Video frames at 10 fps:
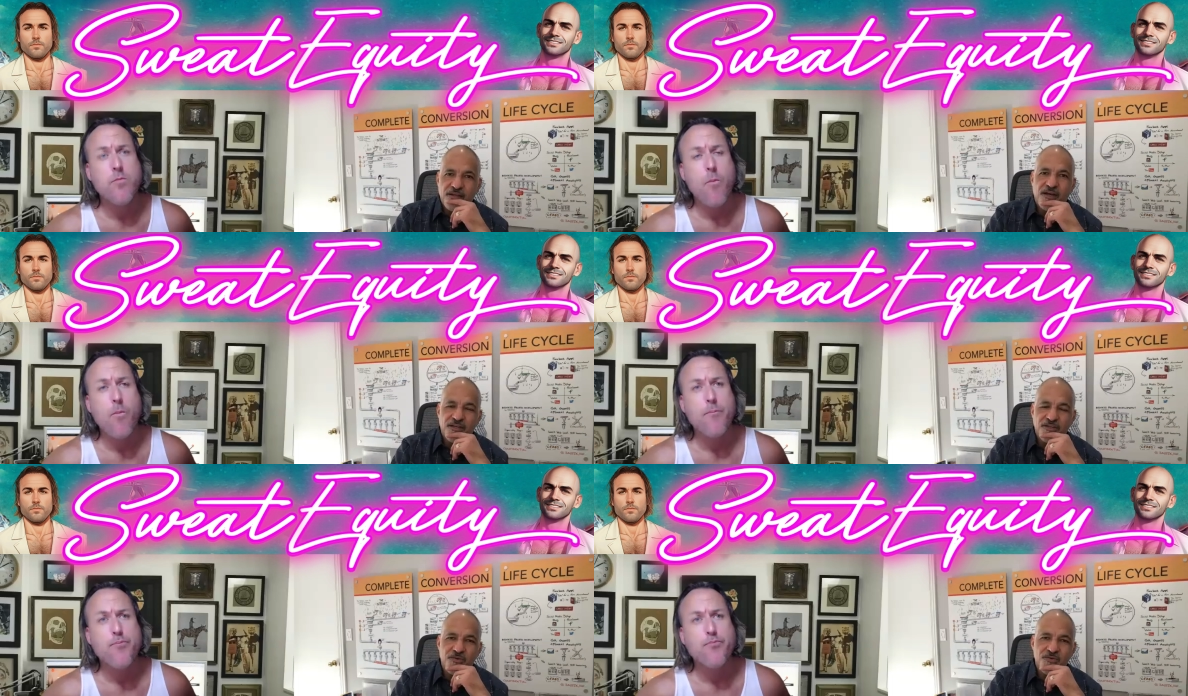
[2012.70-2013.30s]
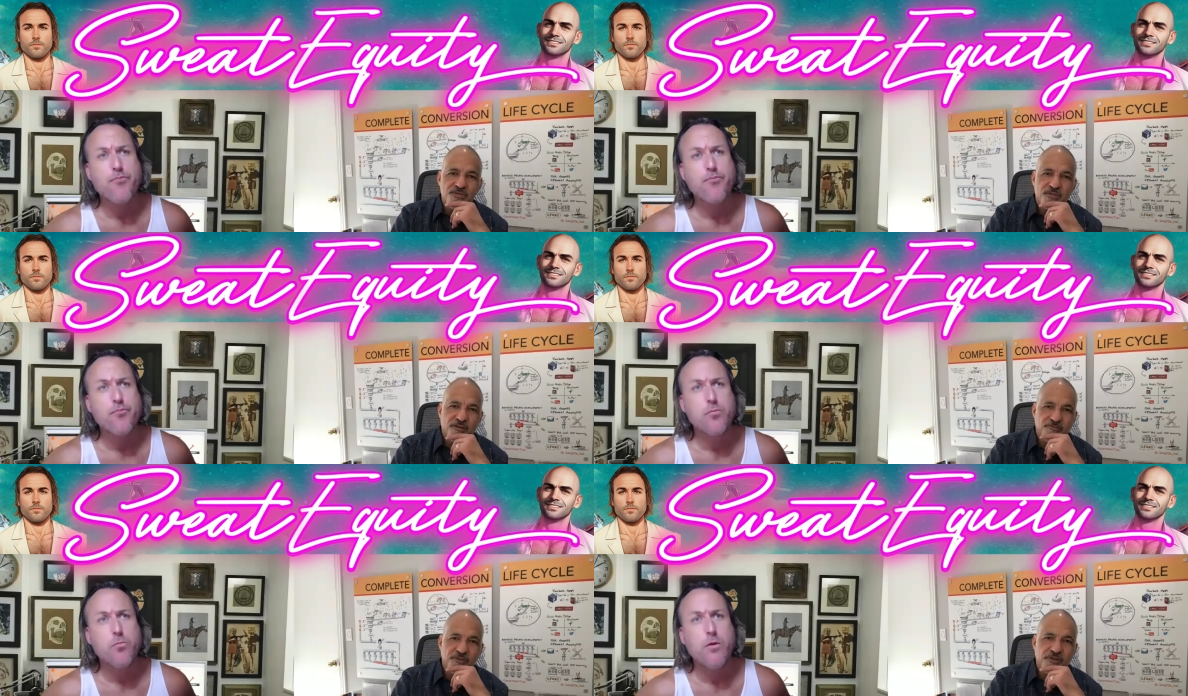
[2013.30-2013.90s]
Speaker 1: the high dose
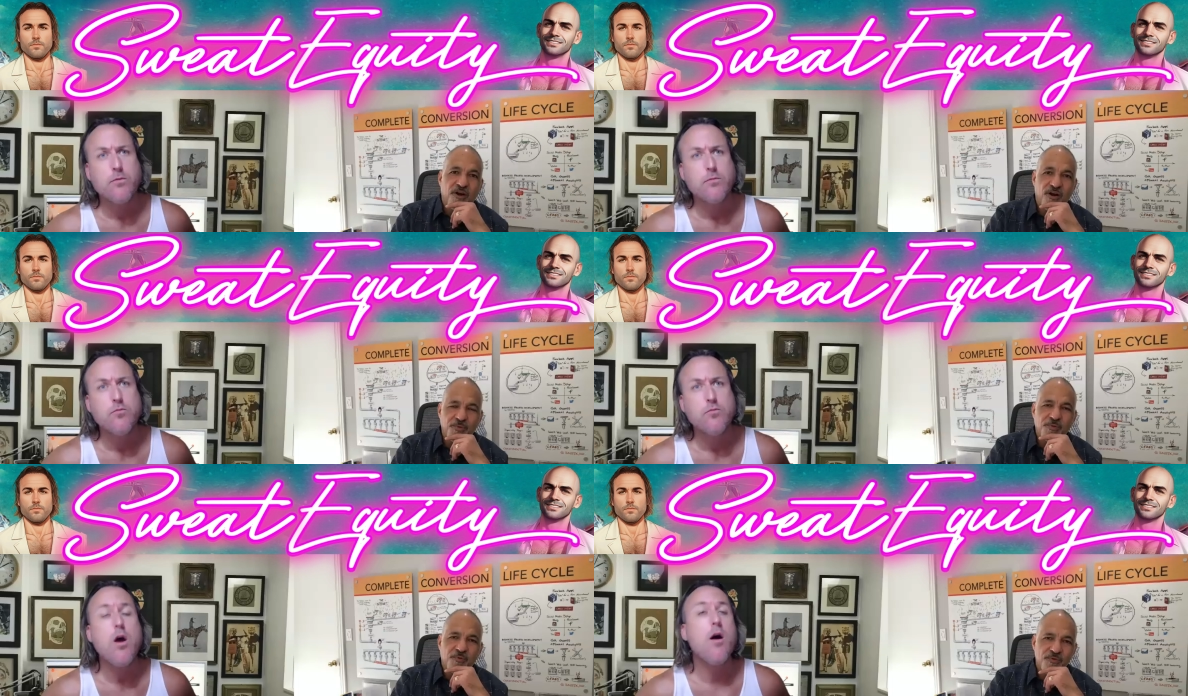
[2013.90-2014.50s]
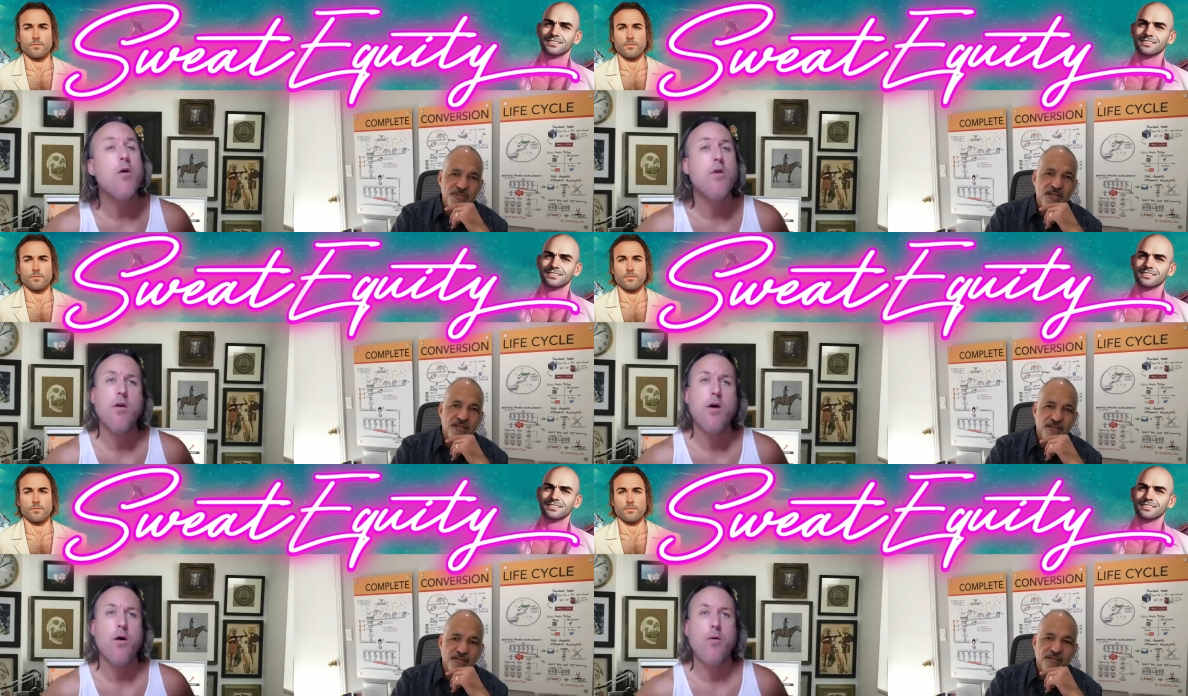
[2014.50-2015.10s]
stuff. There are people. No, no,
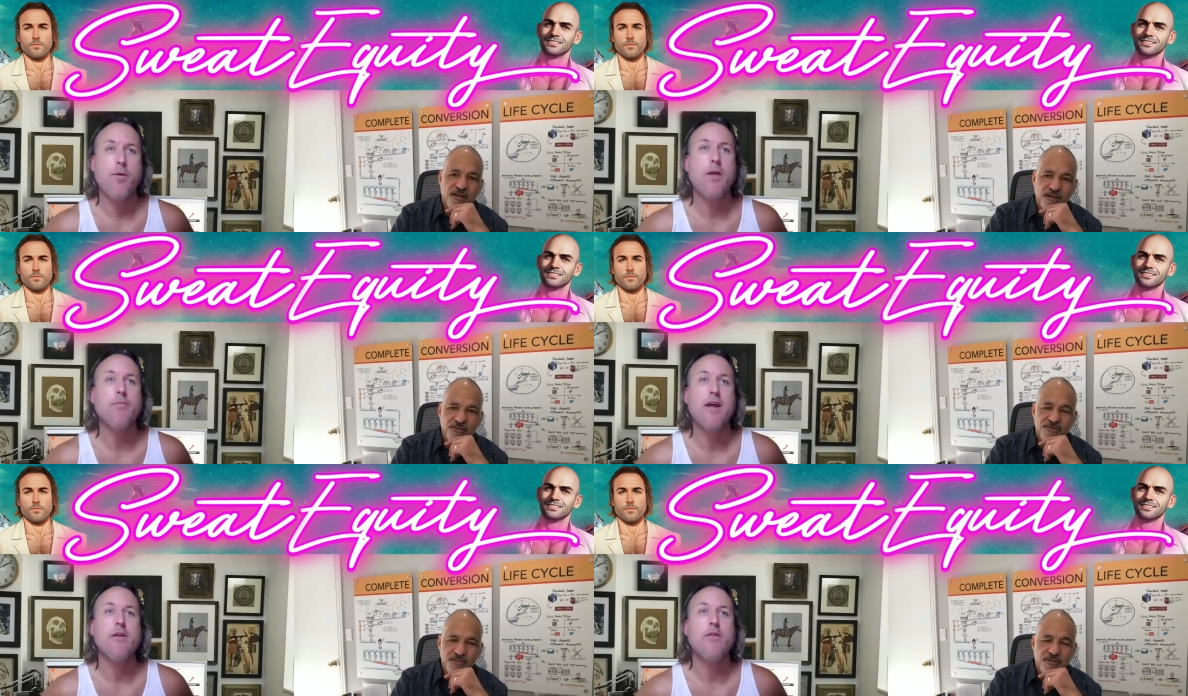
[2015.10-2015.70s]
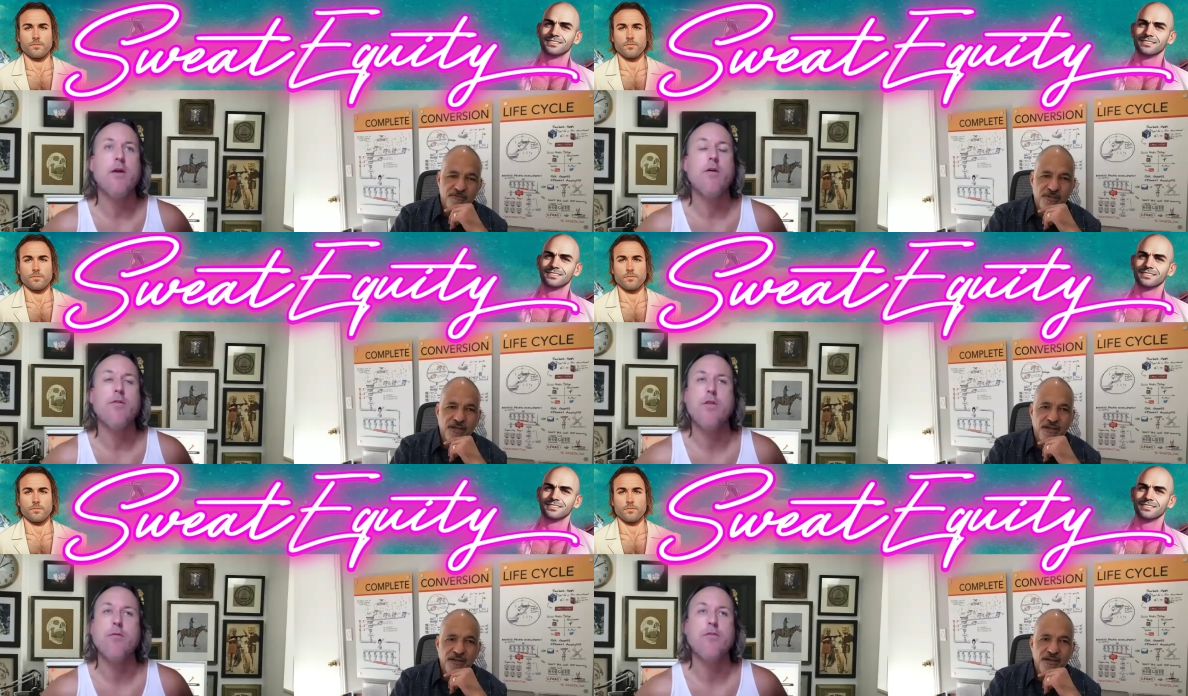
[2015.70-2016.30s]
Speaker 2: no. But I'm saying there,
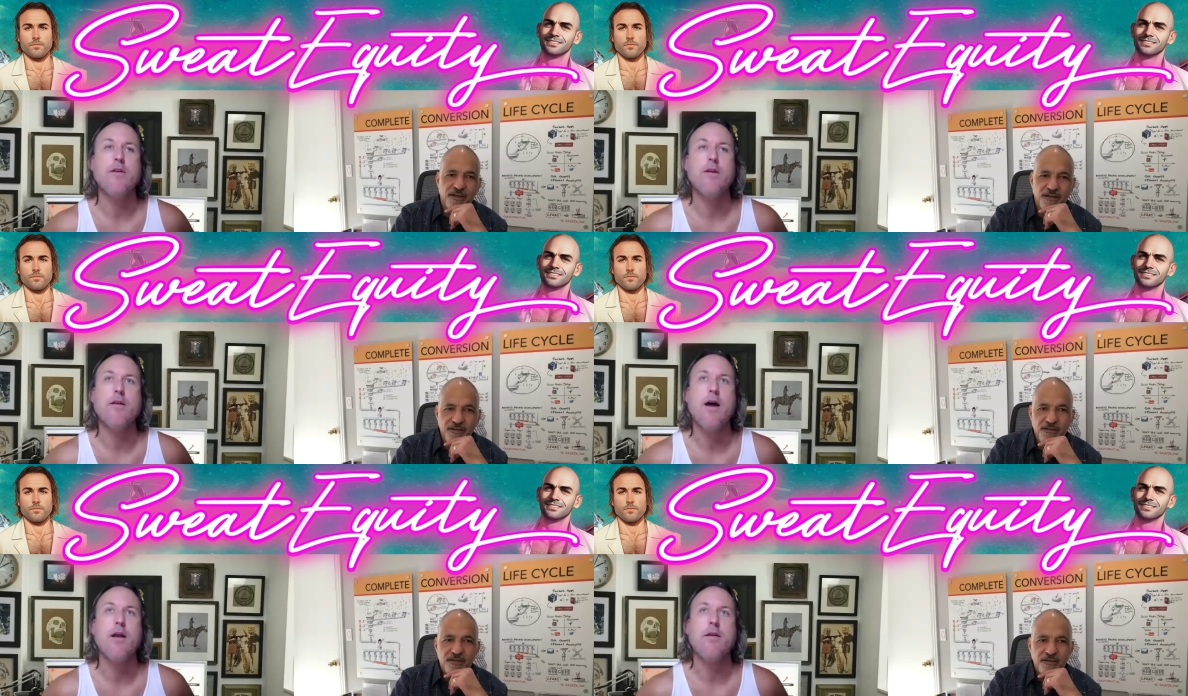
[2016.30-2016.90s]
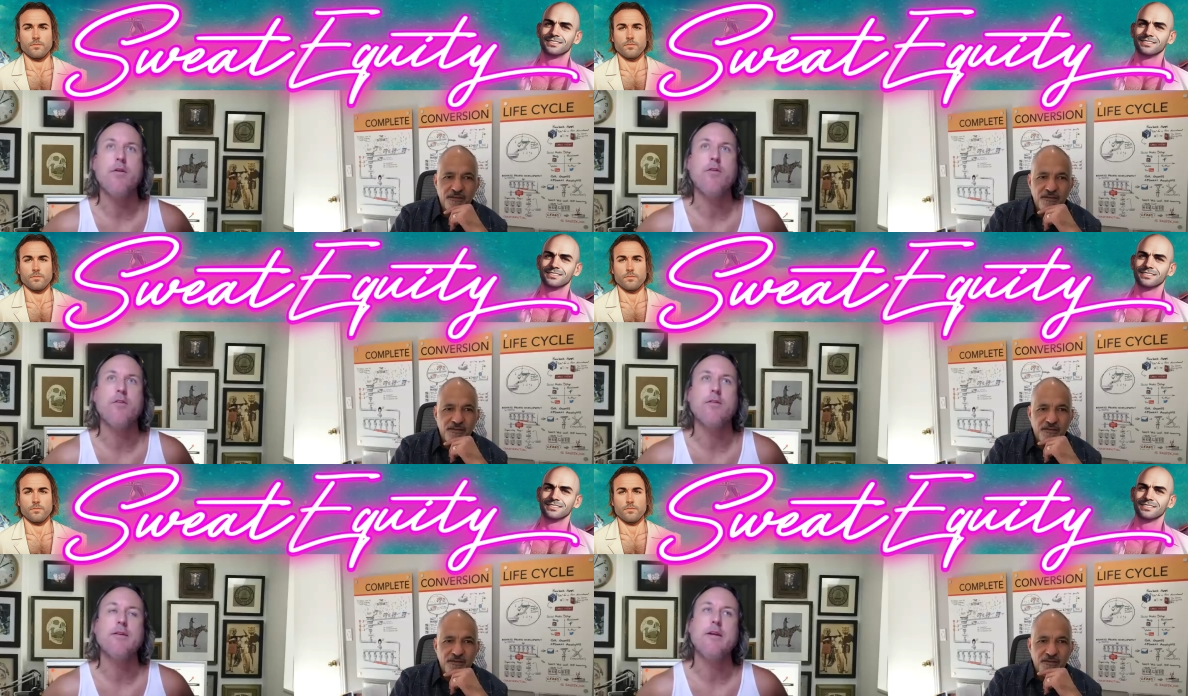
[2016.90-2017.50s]
yeah, there yeah, yeah. A, there's
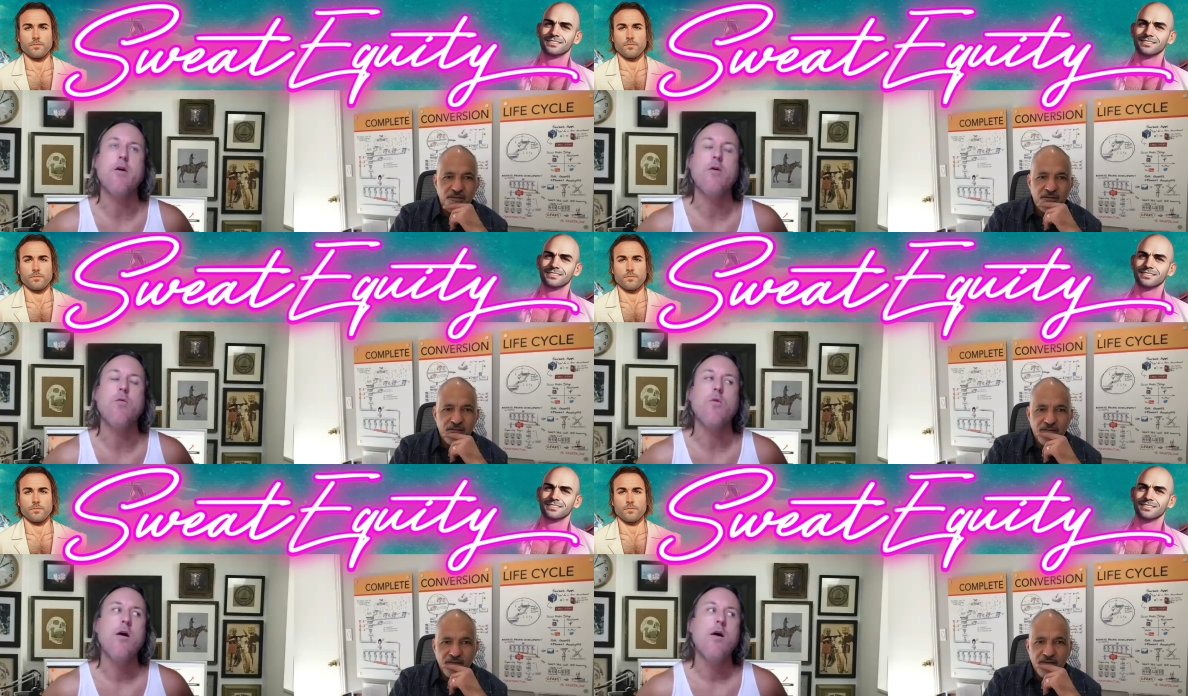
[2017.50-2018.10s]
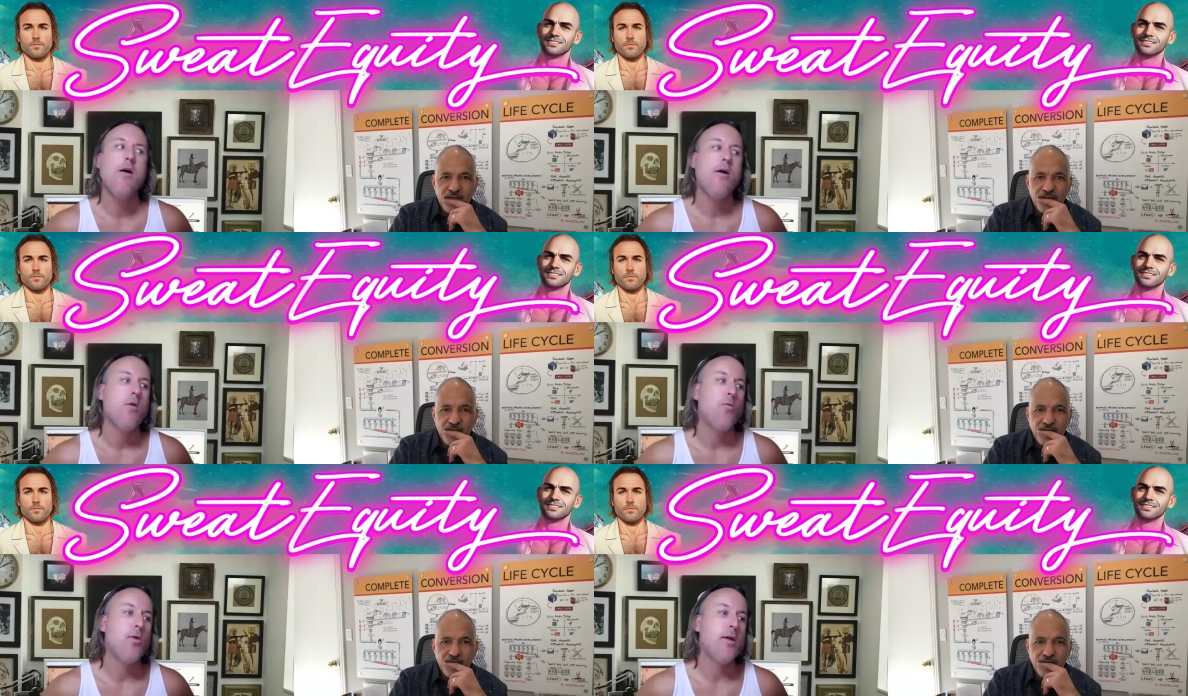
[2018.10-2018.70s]
a, you know
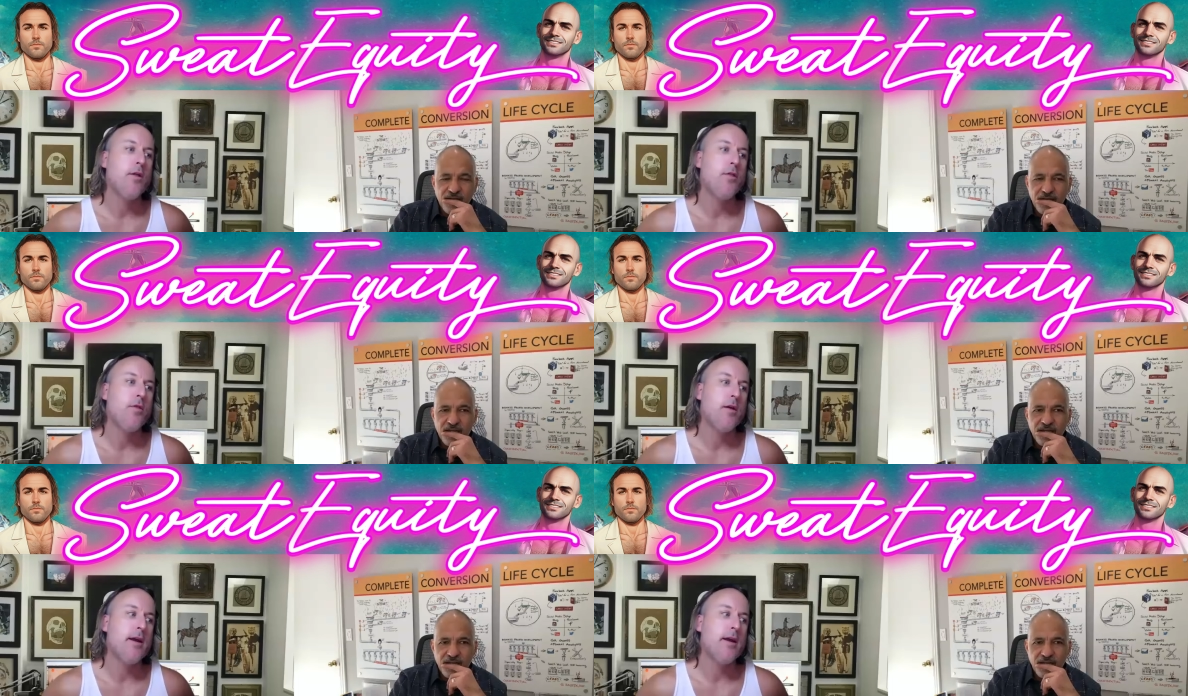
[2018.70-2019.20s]
with